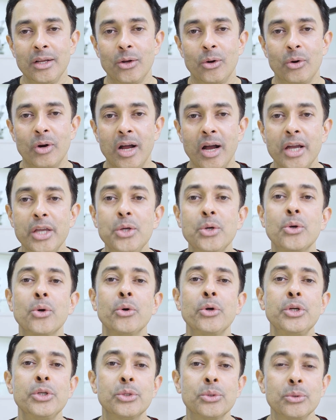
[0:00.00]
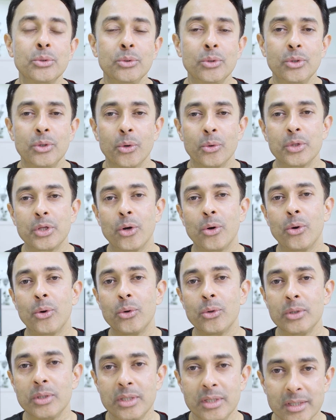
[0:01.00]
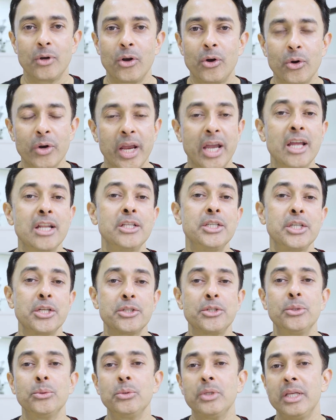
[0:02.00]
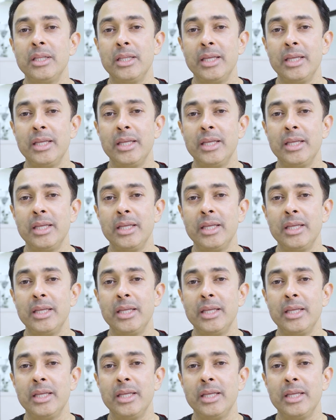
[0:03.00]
Or are you going to go the whole hog and just do